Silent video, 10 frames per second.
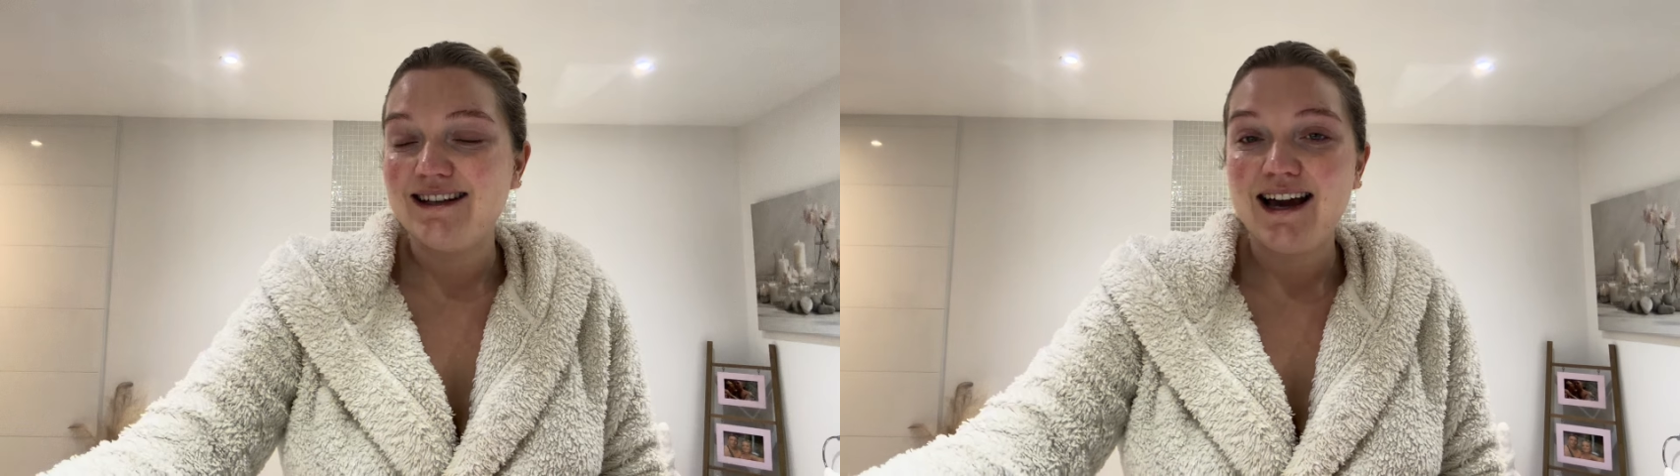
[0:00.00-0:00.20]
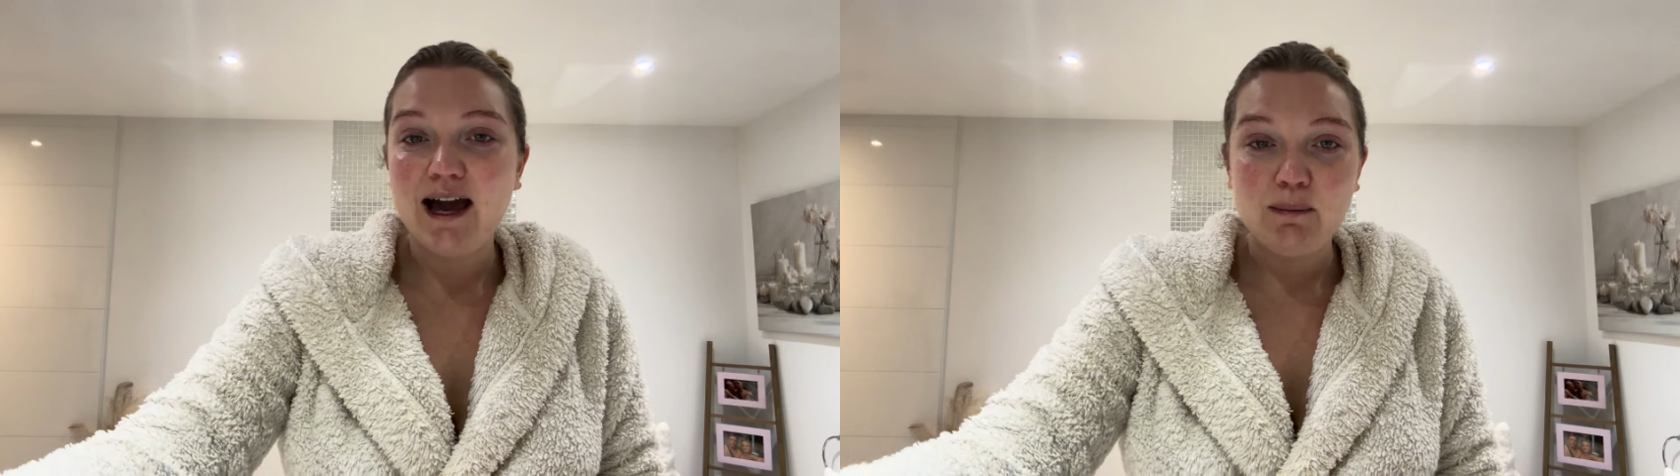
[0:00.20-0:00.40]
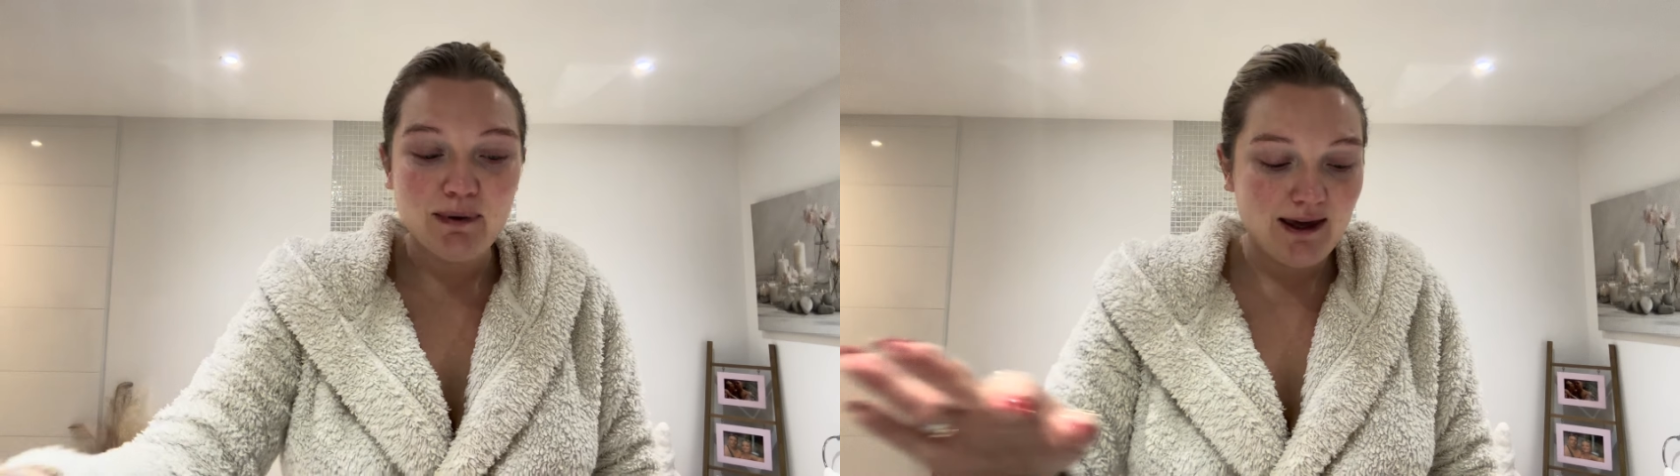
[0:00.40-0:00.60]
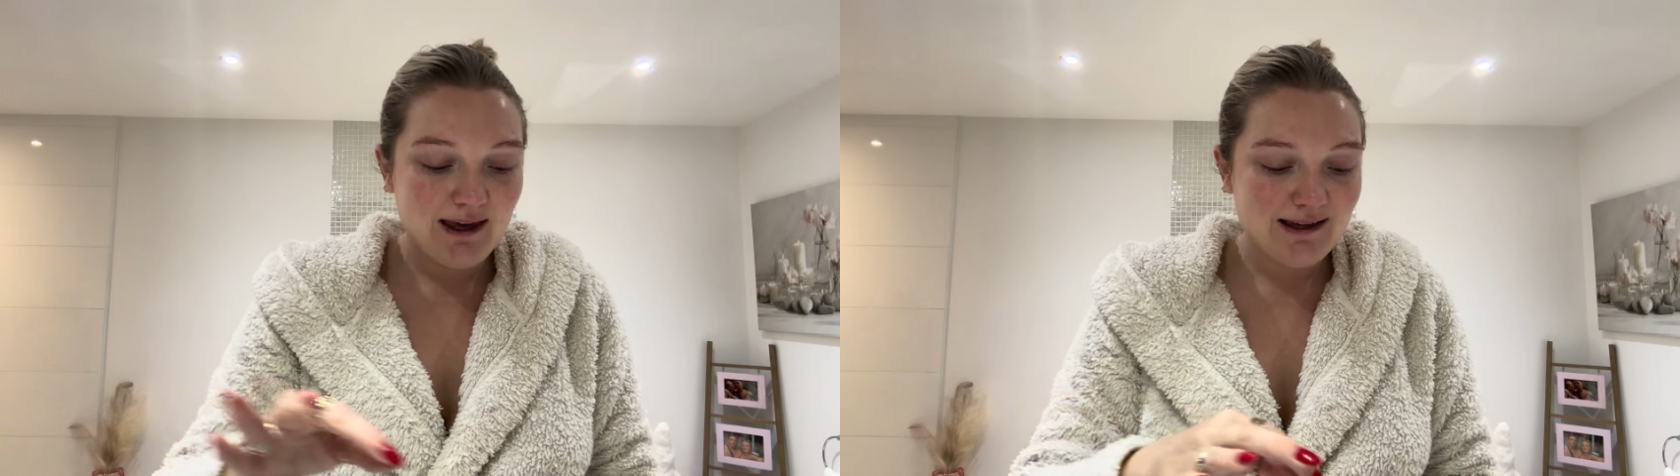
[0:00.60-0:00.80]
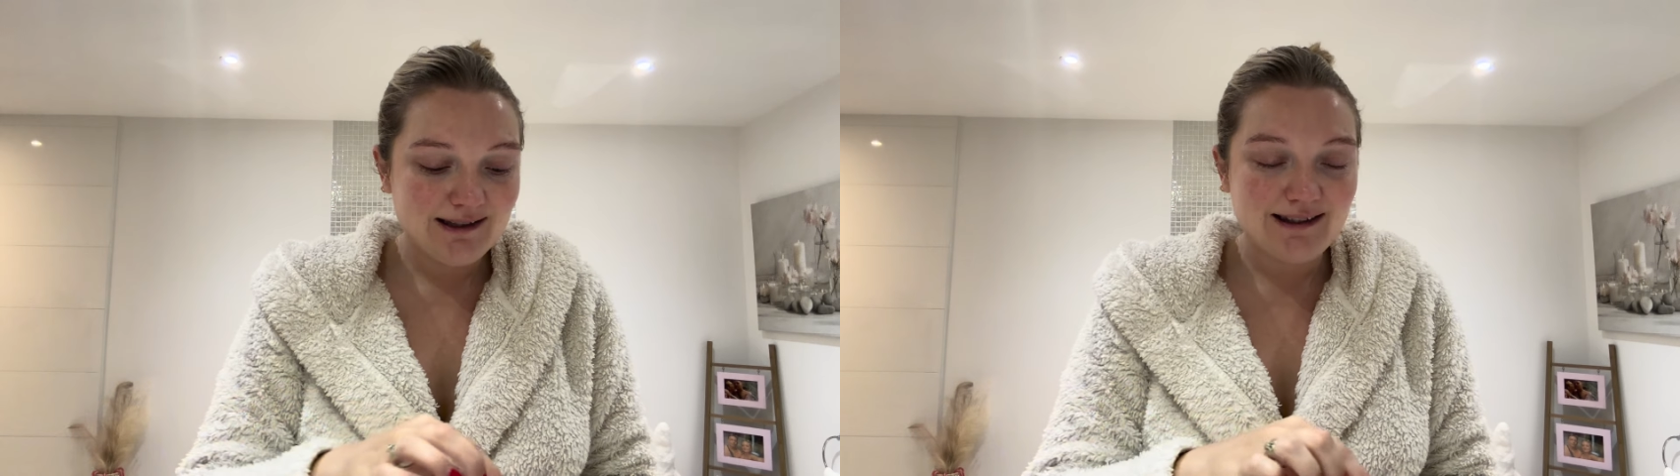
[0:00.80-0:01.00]

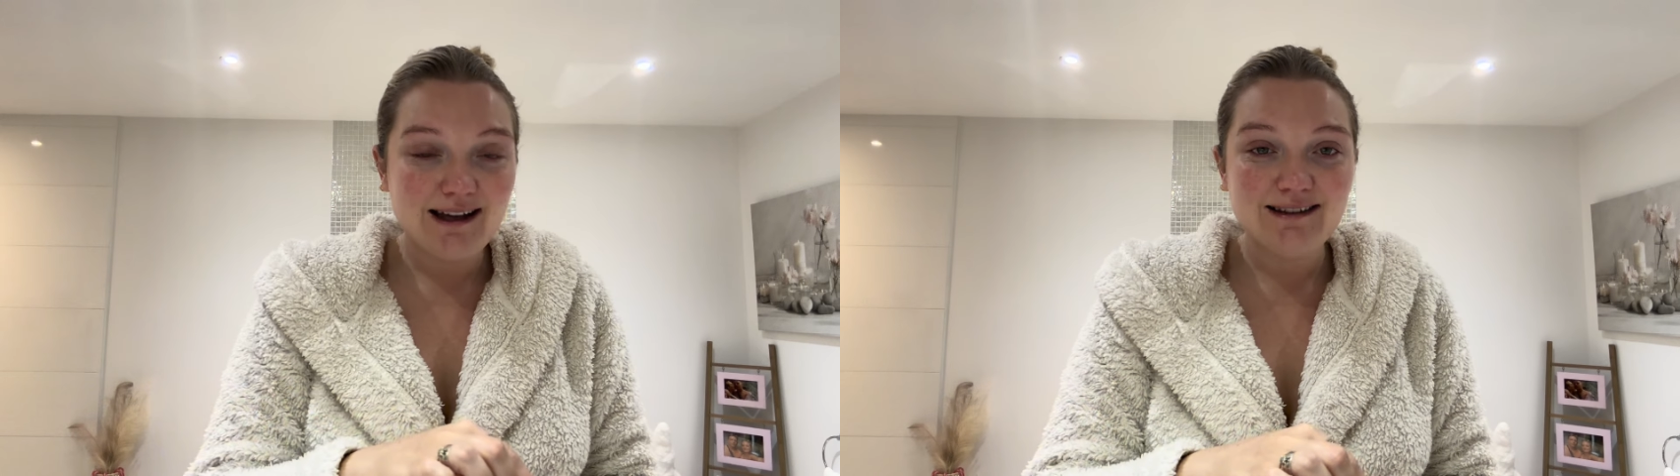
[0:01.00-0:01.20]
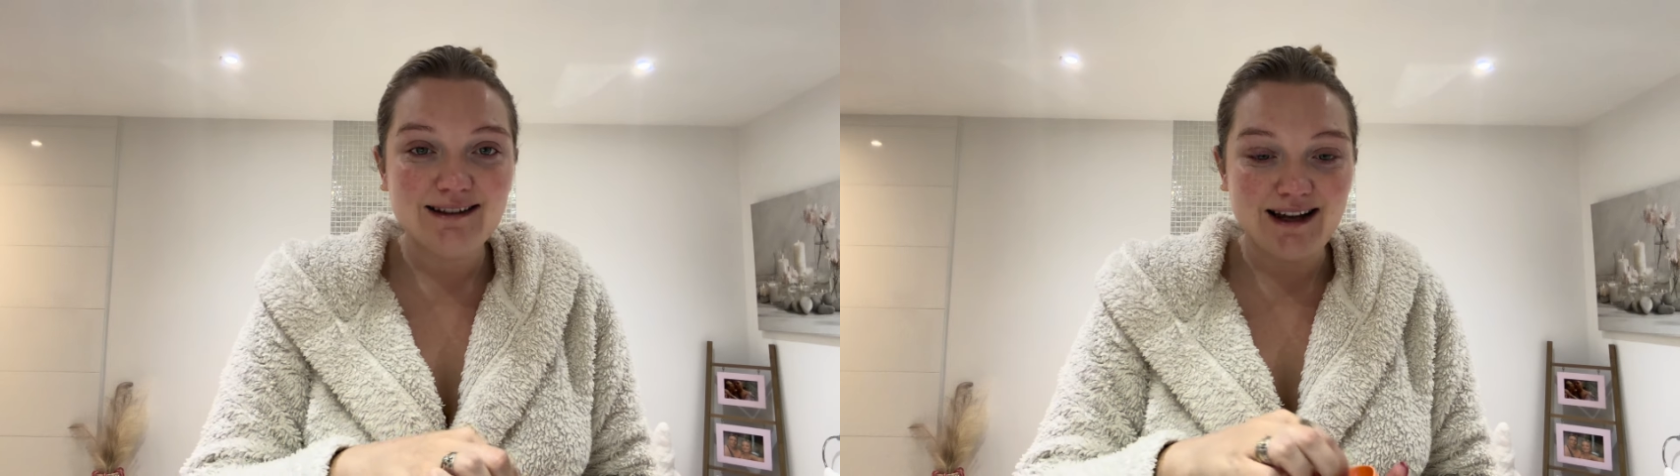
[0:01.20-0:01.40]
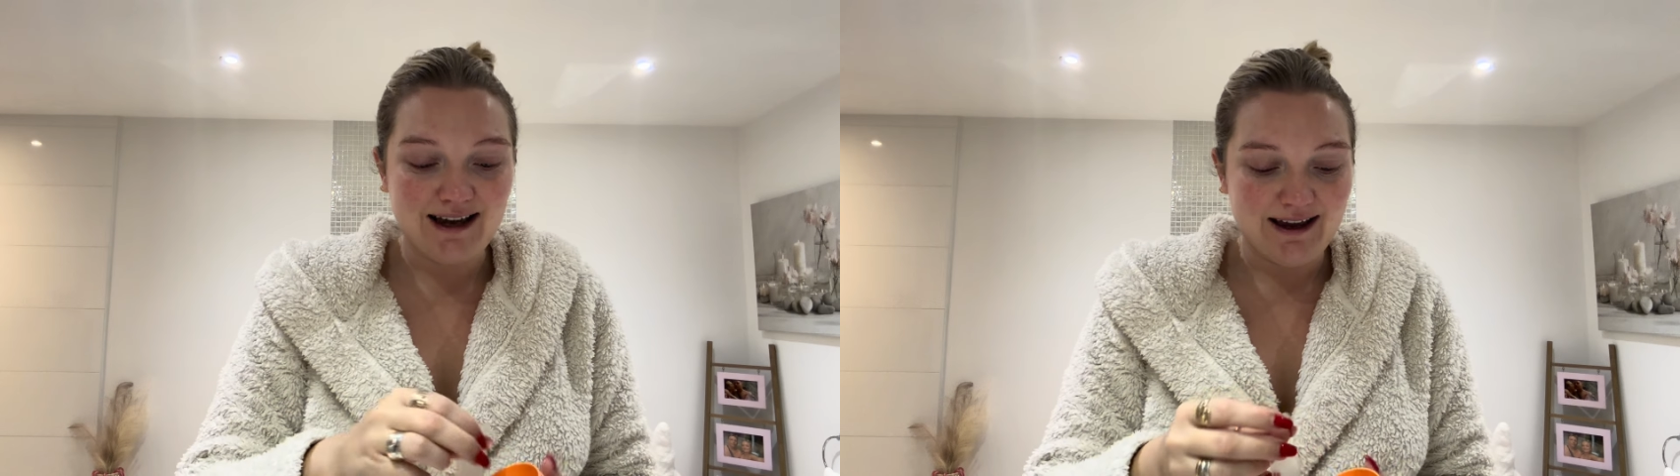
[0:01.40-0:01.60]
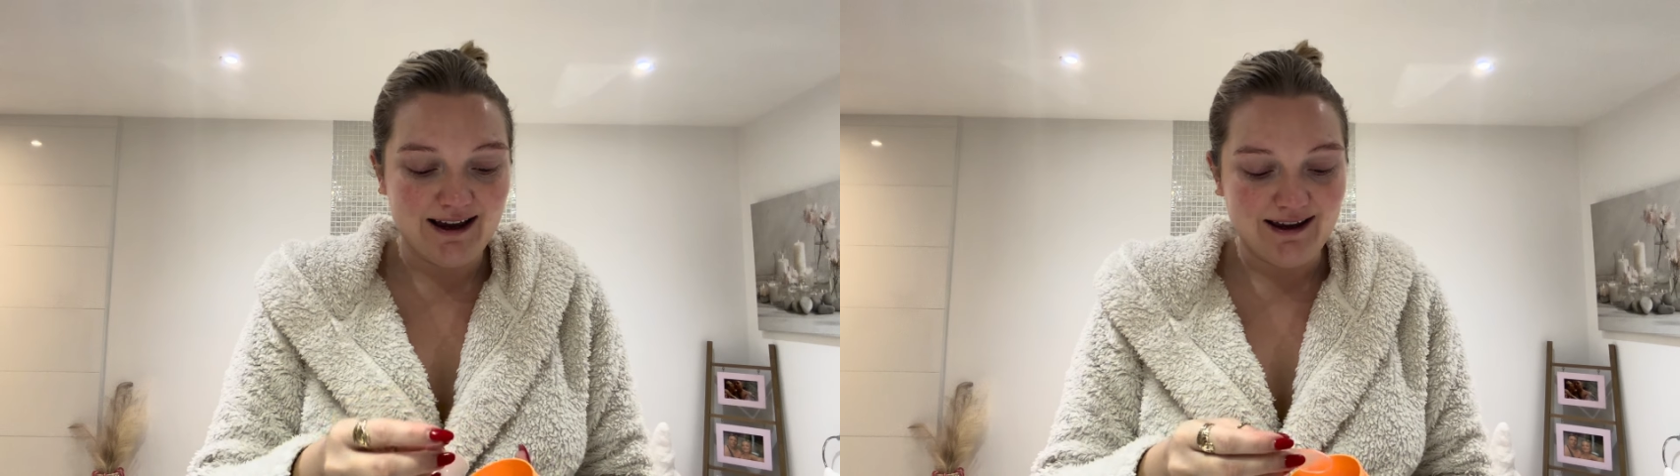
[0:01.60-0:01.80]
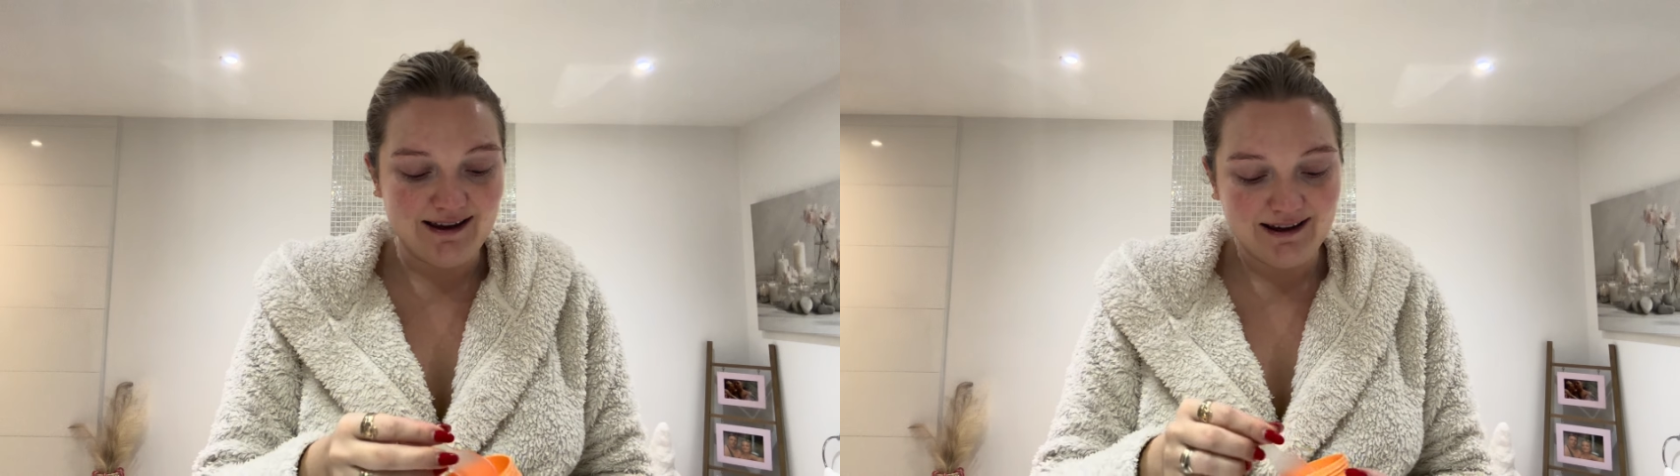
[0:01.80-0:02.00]
Happy
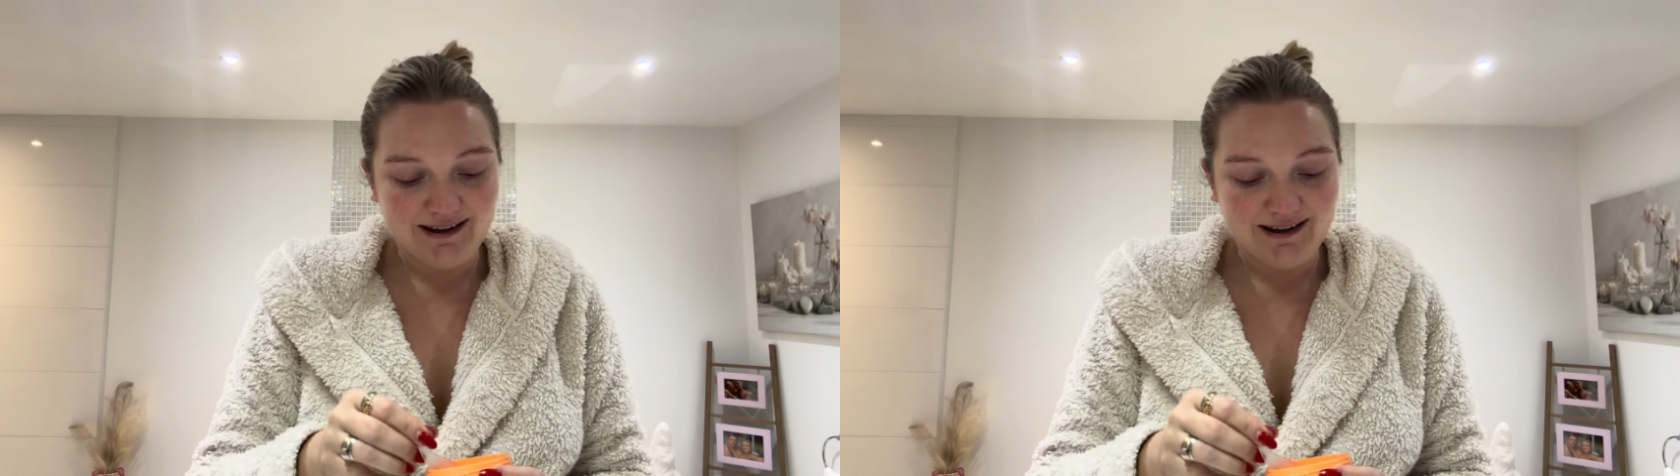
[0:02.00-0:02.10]
Saturday.